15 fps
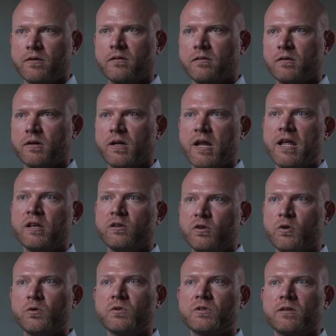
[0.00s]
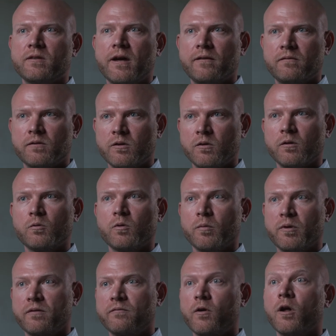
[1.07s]
have a, an end use, and that, you know, they
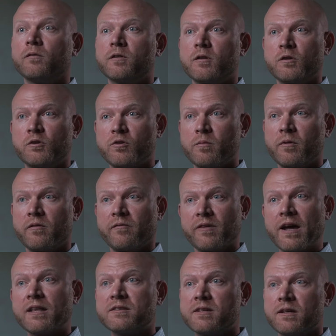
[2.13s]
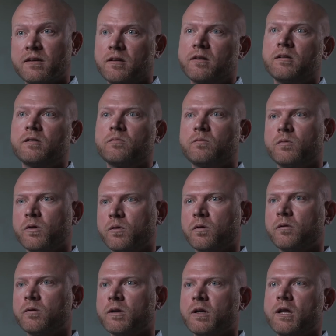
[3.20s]
will be involved in the treatment of cancer, and, you
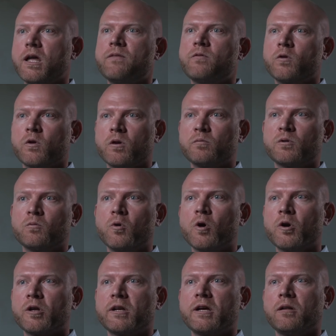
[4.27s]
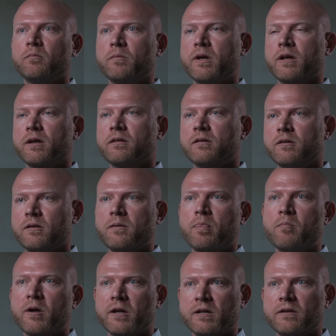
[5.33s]
know, if you can come to work and help make a,
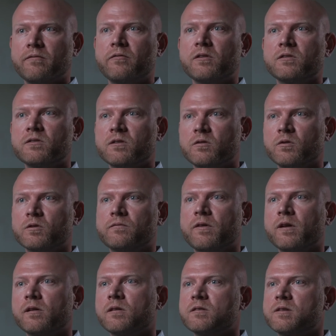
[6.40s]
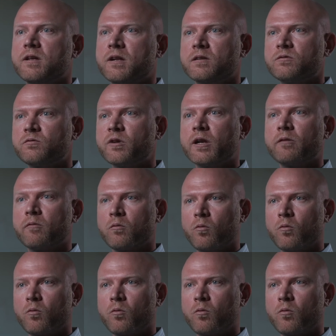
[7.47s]
make a difference in those fields, then it's really